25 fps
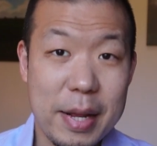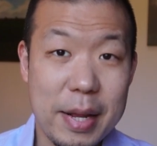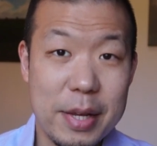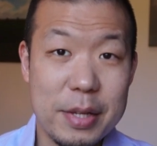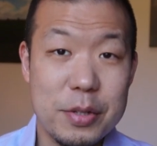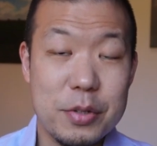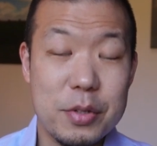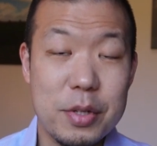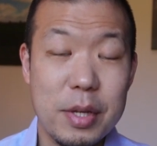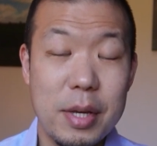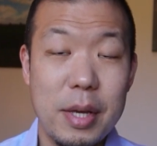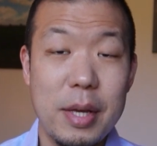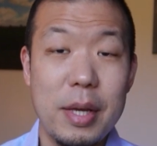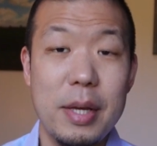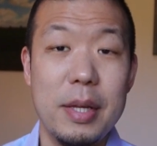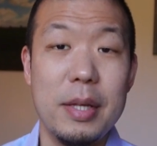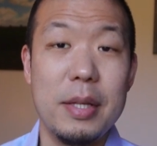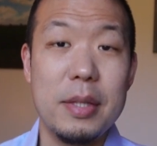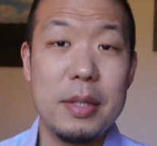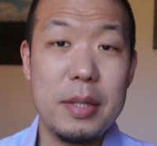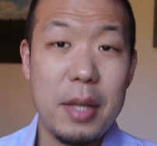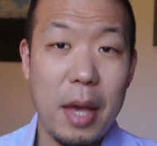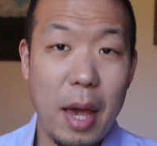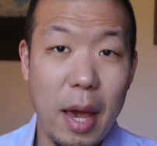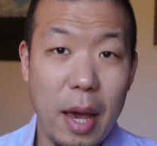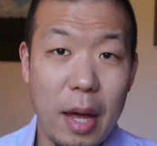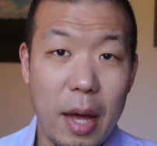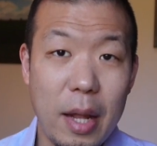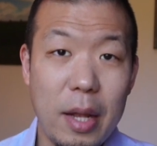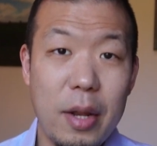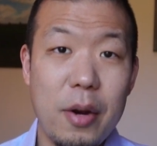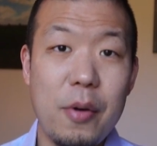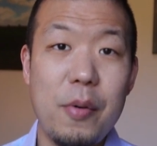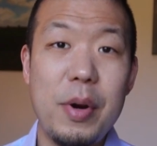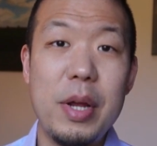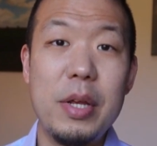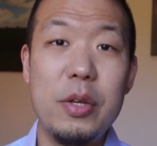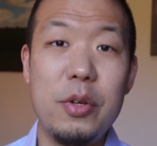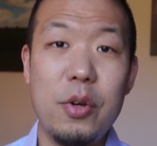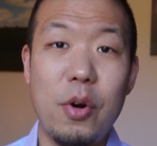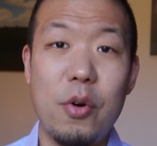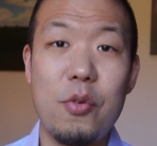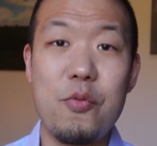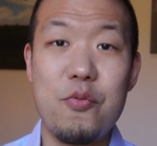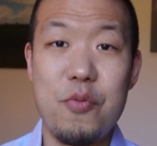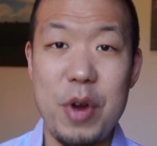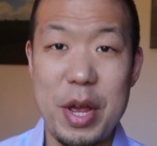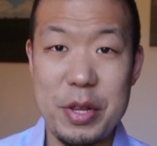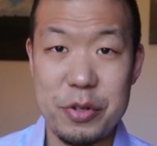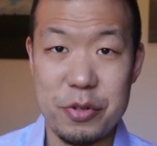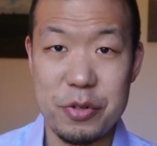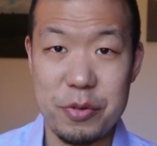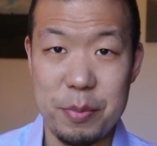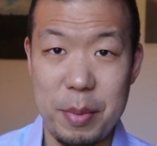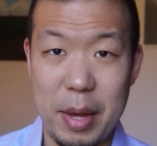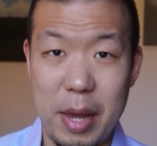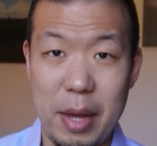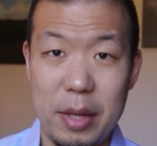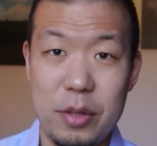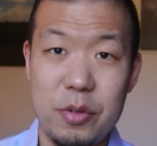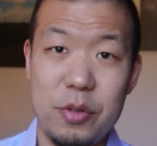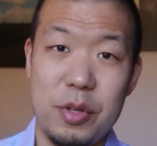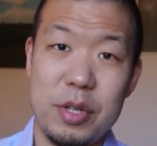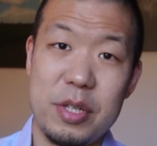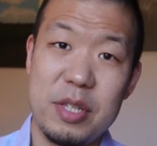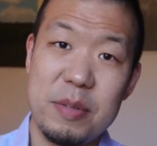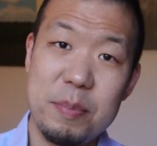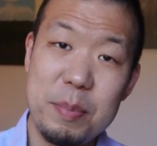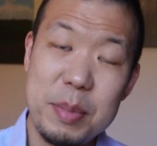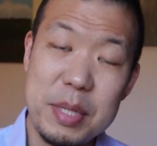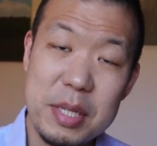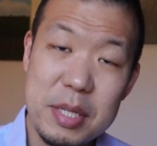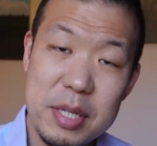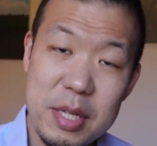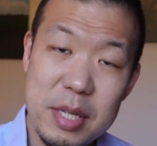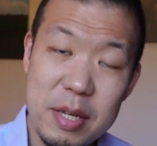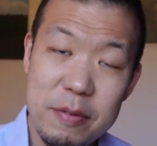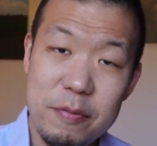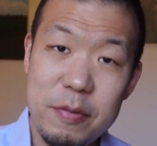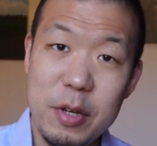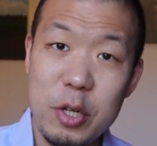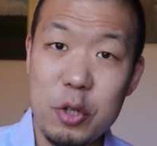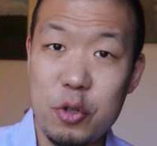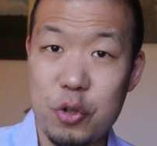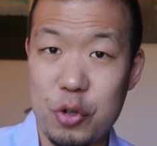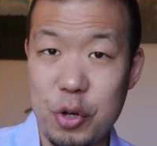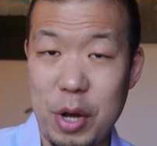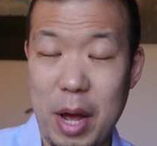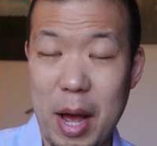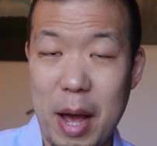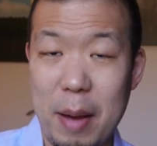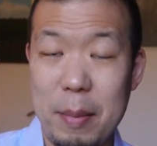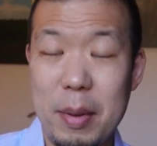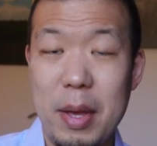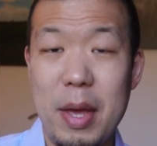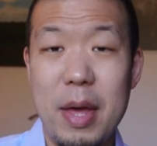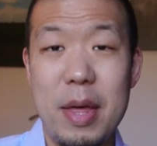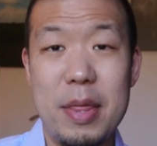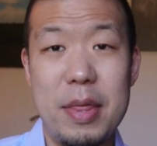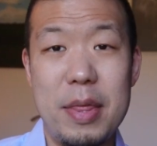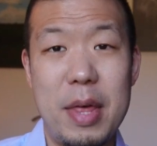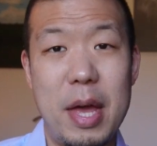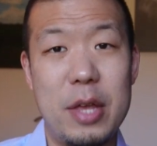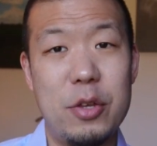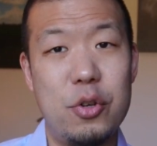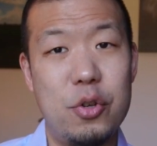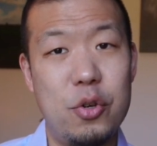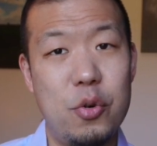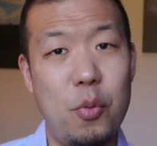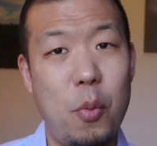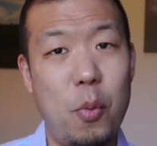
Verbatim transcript: is tailoring your resume to the specific job that you